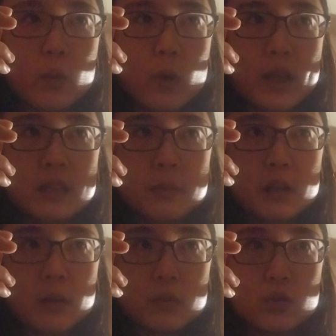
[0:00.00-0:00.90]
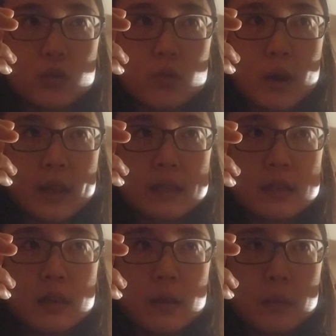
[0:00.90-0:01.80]
white becomes too white,
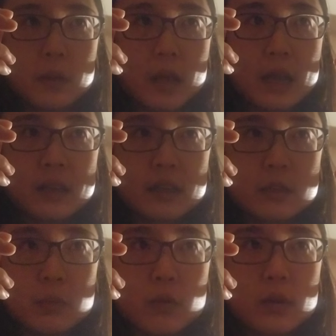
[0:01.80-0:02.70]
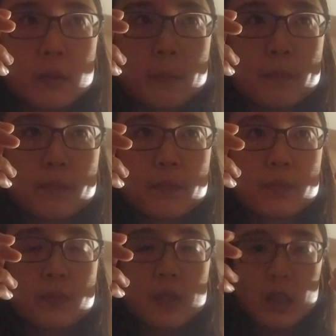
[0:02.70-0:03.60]
black is born.
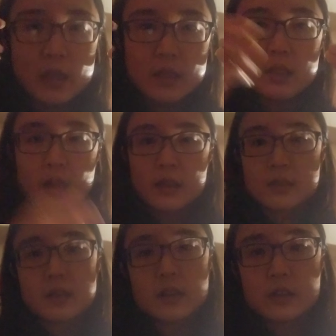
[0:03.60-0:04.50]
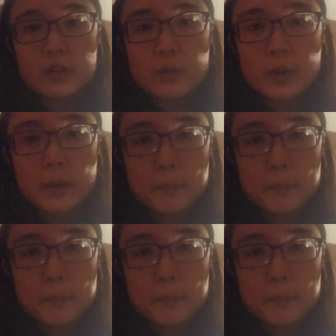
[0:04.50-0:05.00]
That is the ancient way.